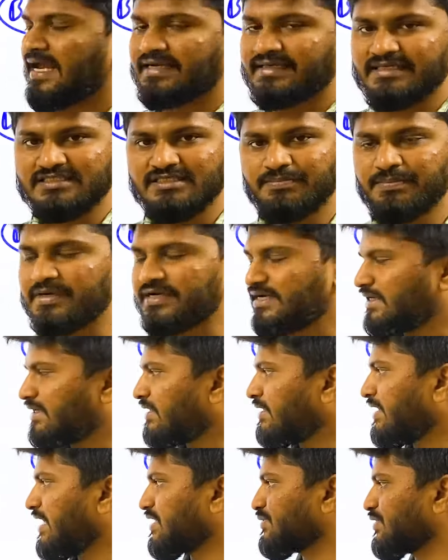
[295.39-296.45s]
act as a
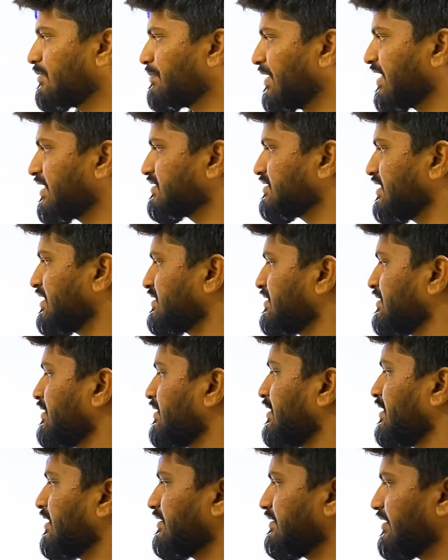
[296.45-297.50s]
predator as well parasites.
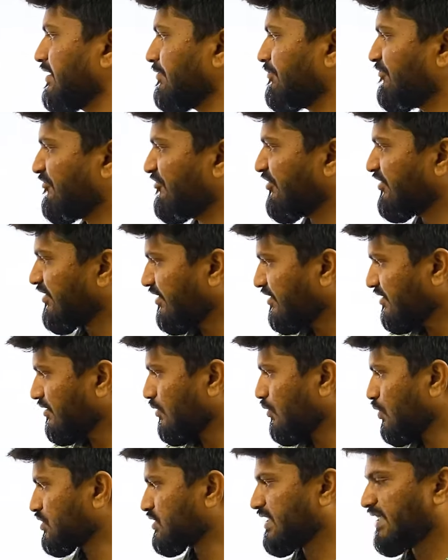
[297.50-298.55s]
They feed on the
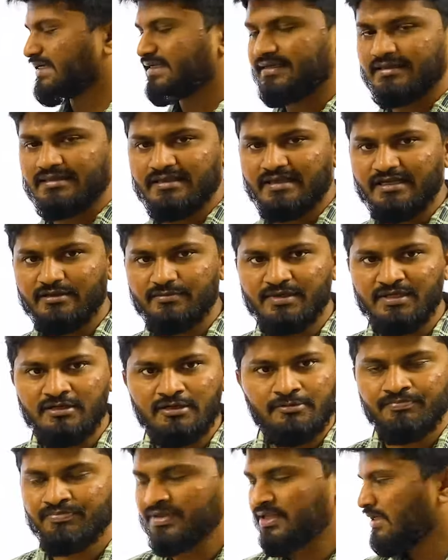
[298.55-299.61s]
host and kill the animal.
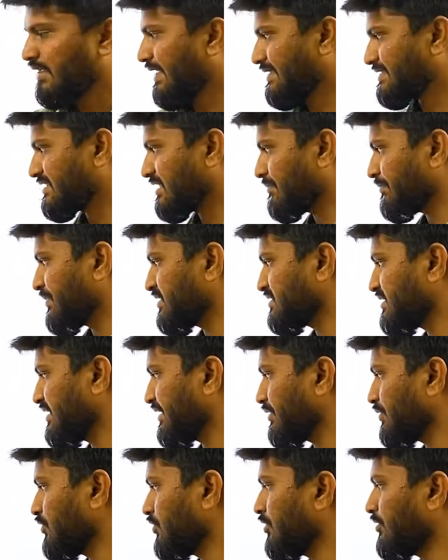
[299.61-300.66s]
Examples
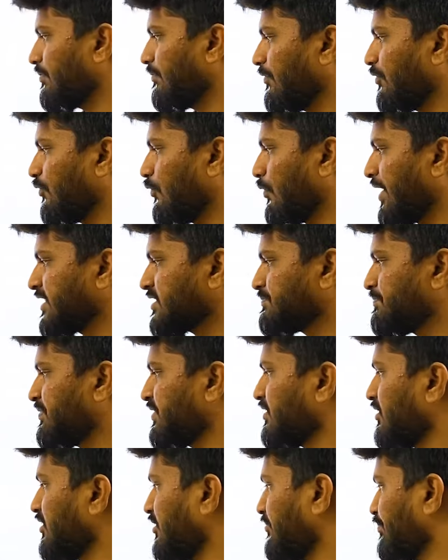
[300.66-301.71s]
include wasp,
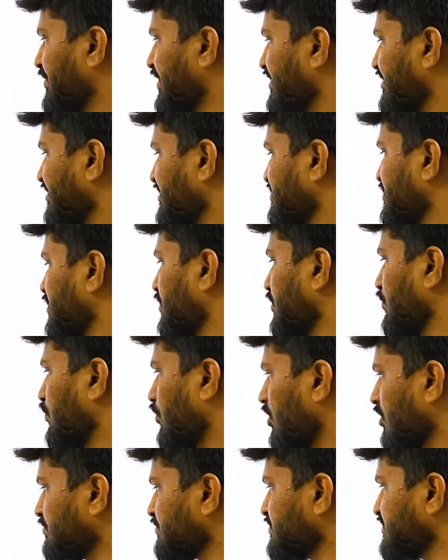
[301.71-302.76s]
beetles,
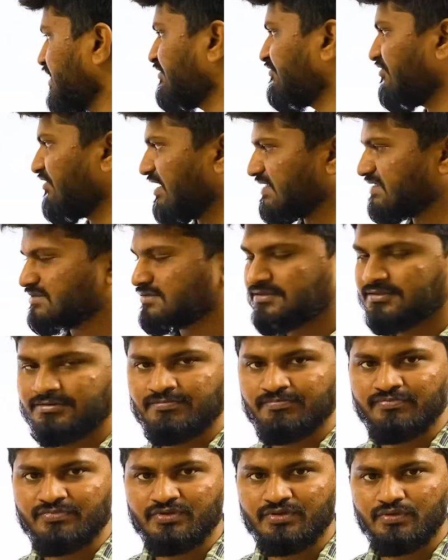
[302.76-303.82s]
worms and flies.
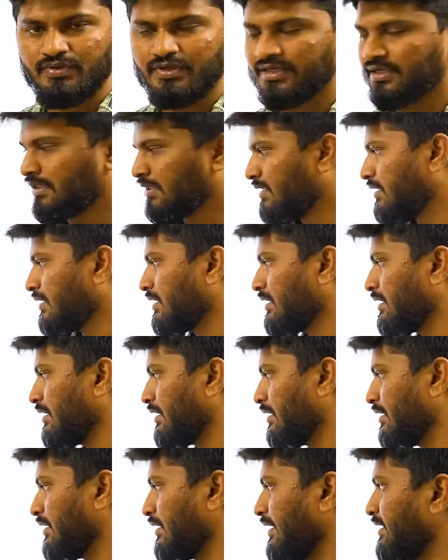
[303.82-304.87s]
Okay,
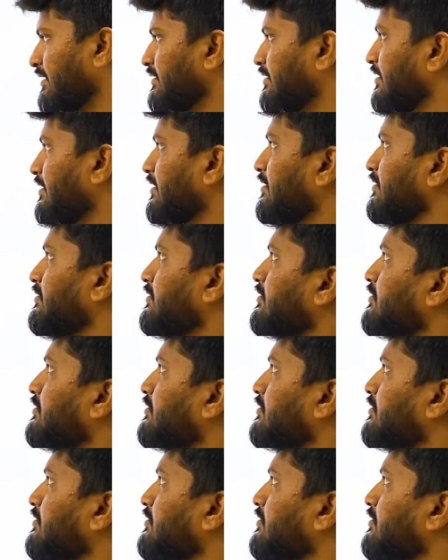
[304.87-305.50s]
and there are,